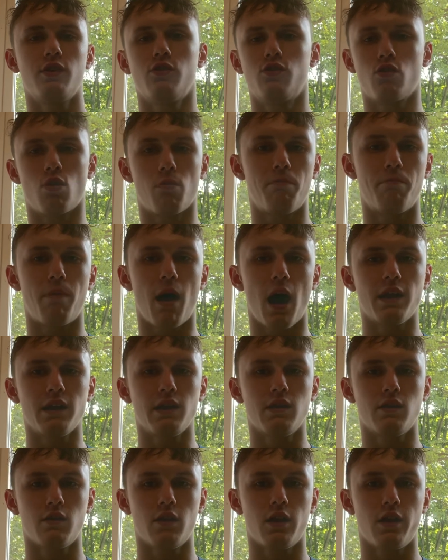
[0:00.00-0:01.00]
is your
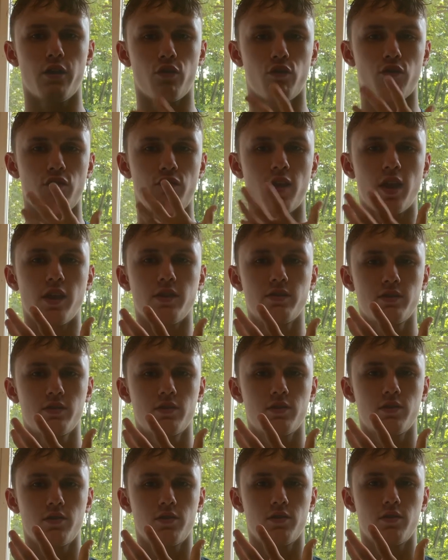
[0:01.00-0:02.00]
body and your face
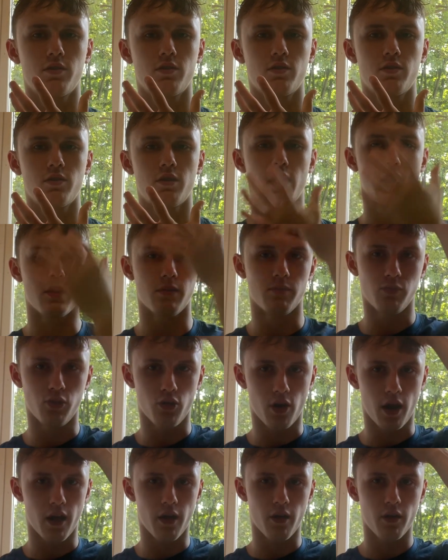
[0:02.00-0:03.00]
and
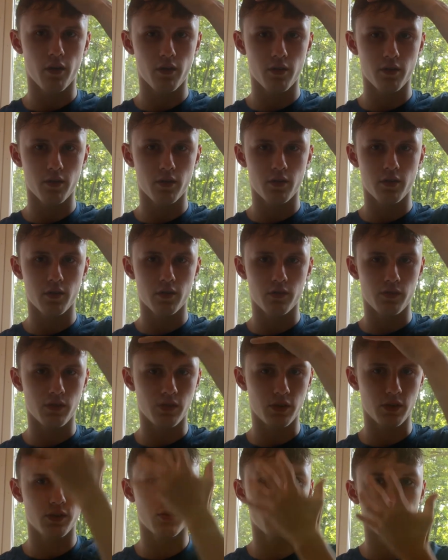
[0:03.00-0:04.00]
your hair.
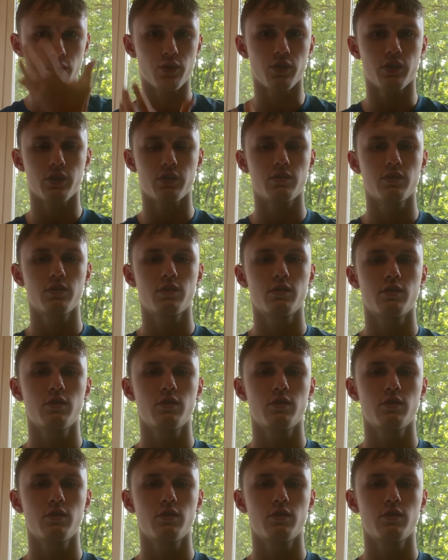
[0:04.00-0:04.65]
These three things.